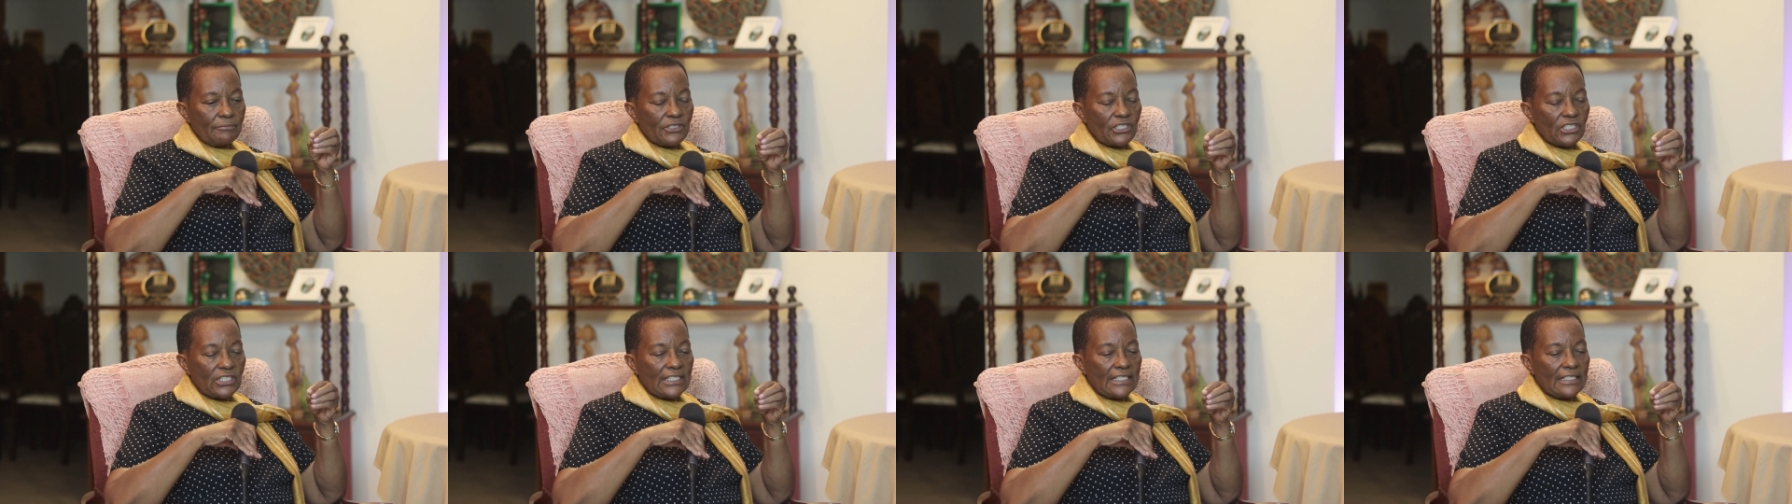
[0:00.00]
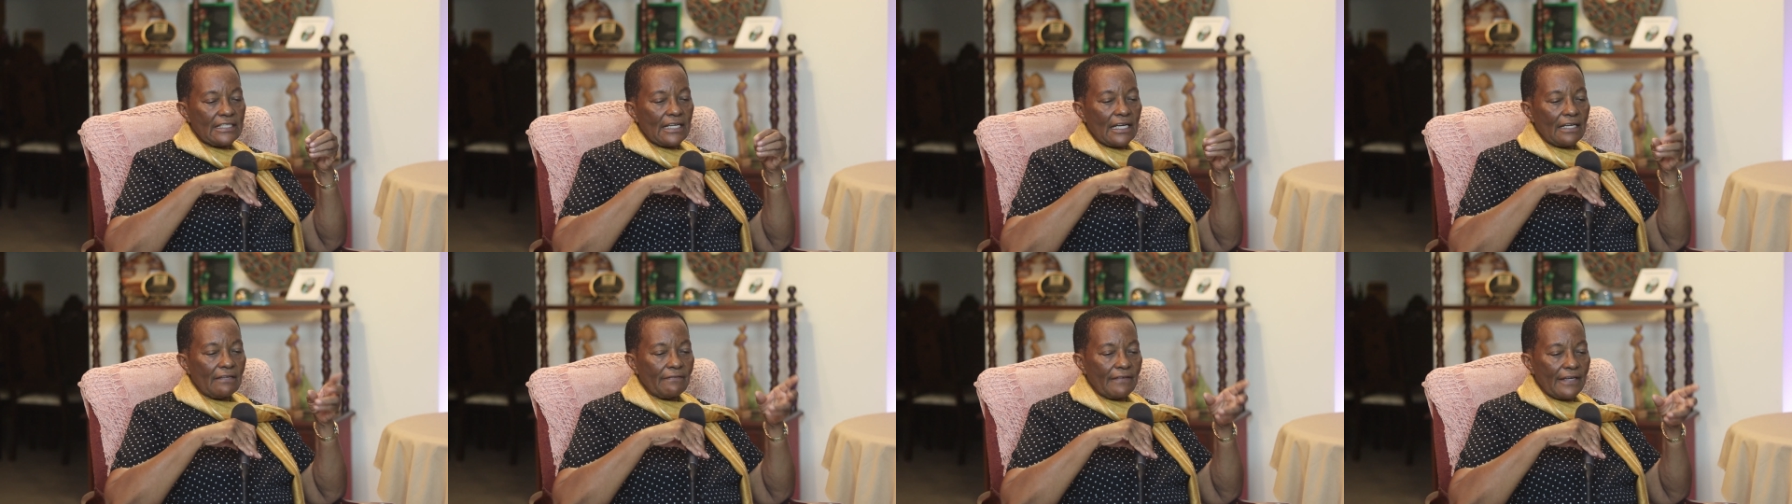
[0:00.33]
She
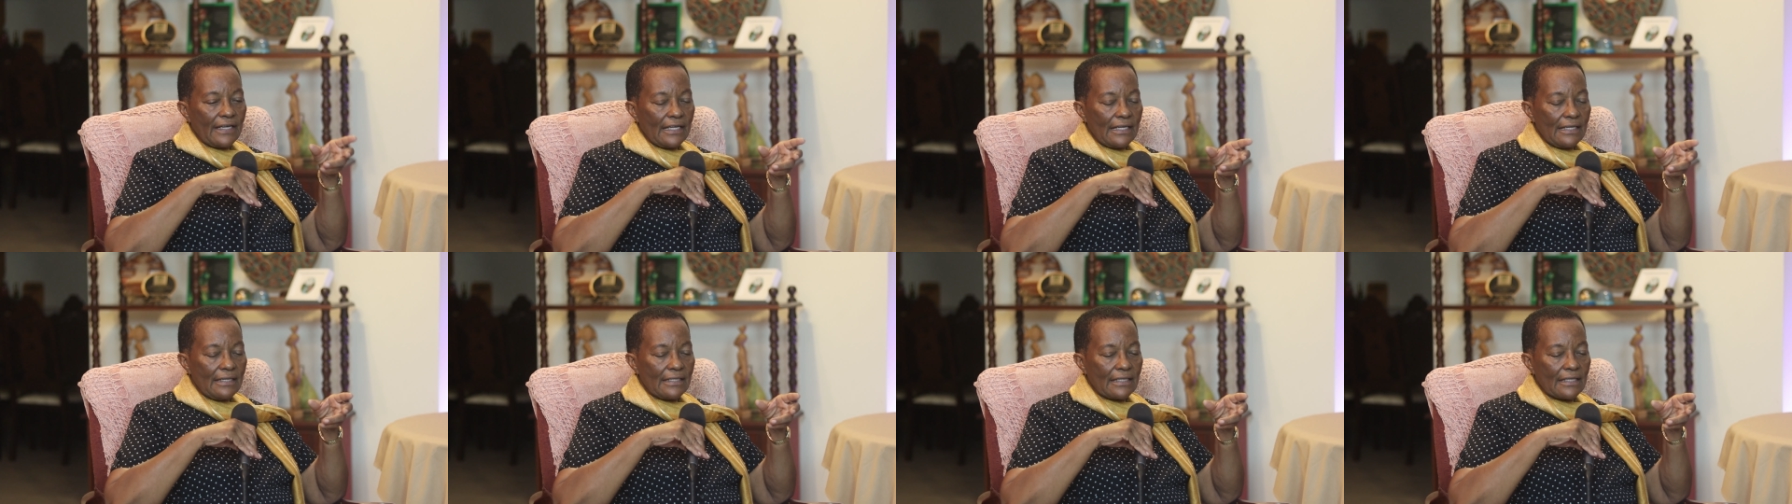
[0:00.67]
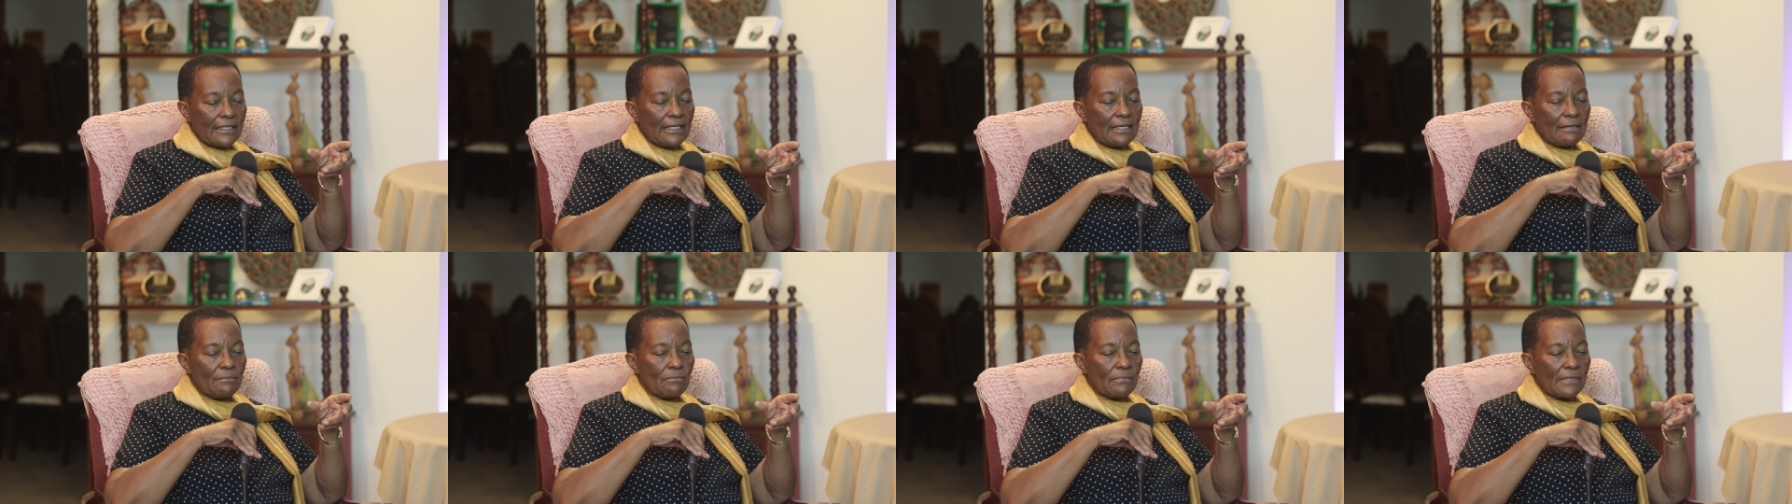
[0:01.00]
didn't have
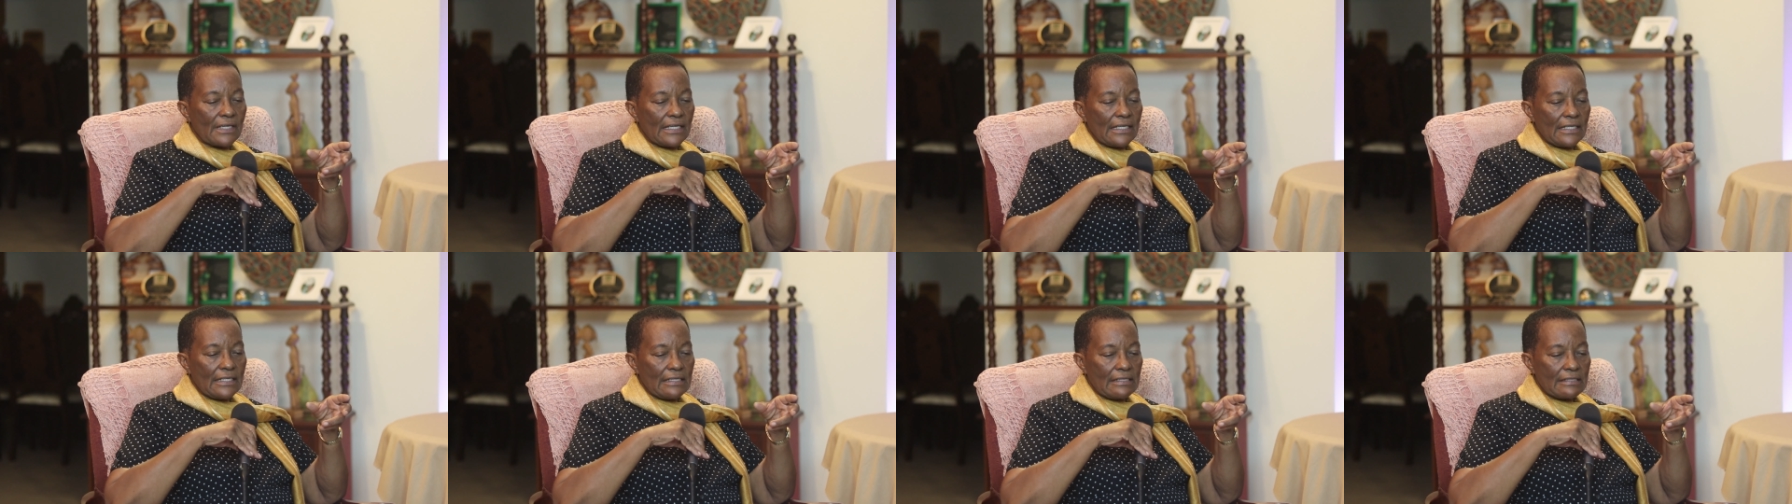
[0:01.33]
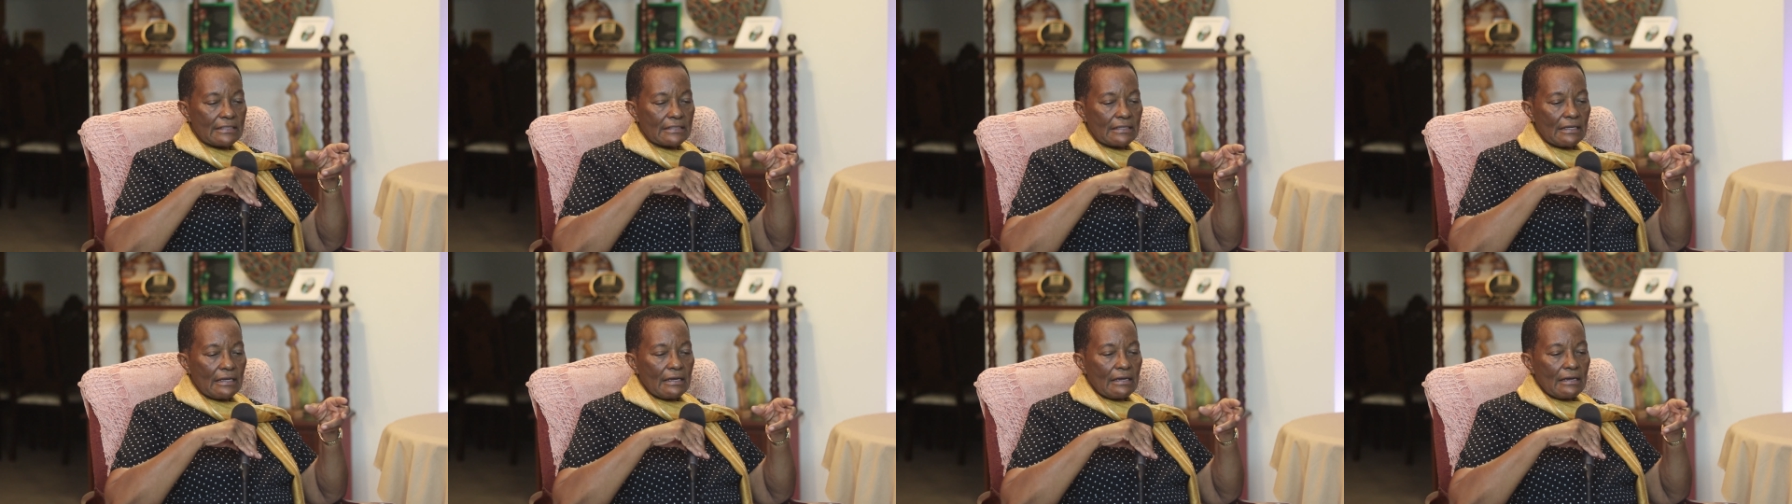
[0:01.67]
anything
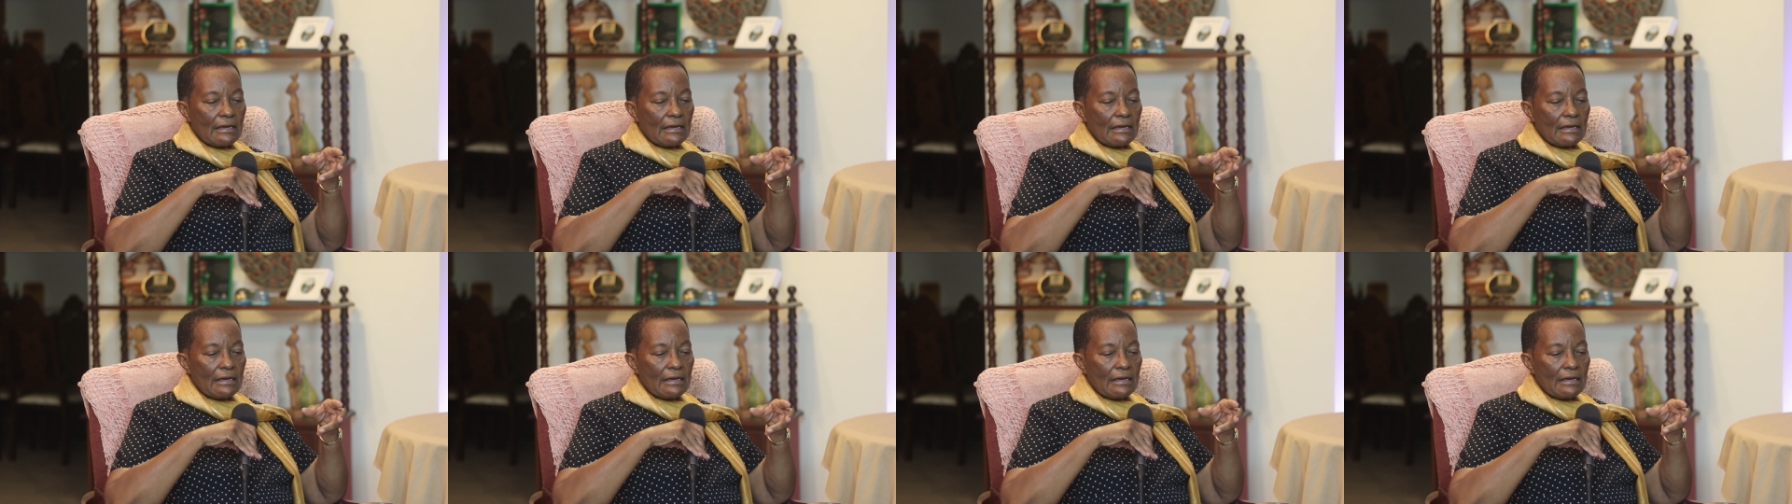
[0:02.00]
else.